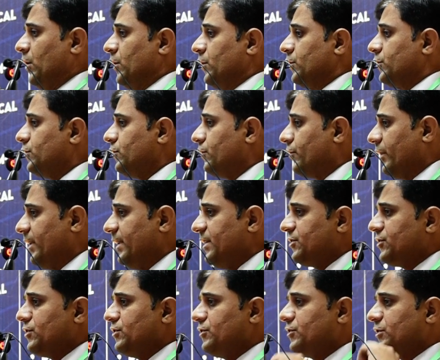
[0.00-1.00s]
So,
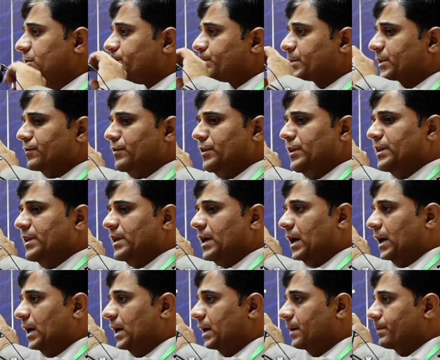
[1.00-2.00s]
relationship between
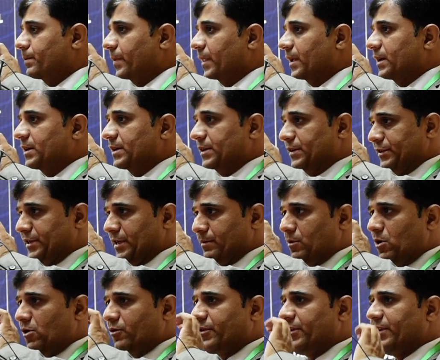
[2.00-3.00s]

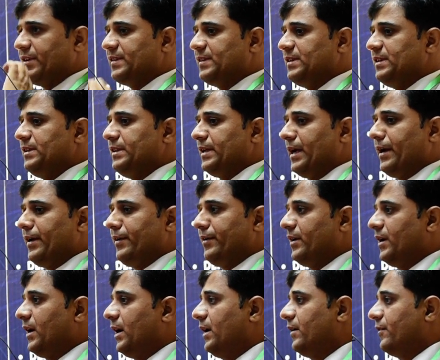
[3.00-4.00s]
democracy
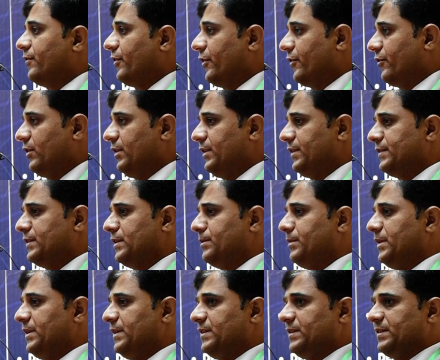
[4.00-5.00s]
and
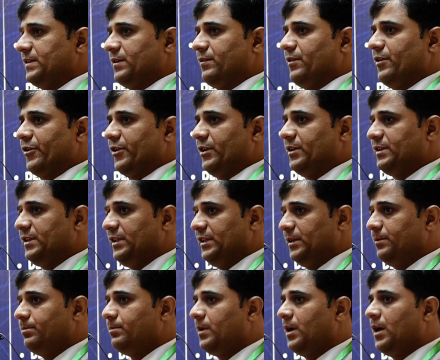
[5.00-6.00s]
federalism is very
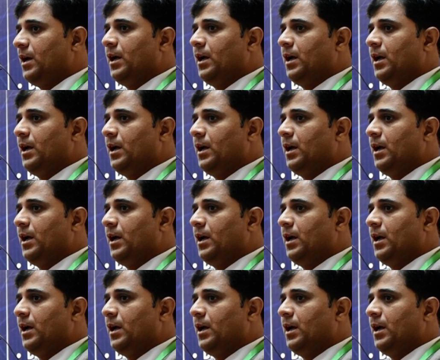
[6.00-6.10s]
deep,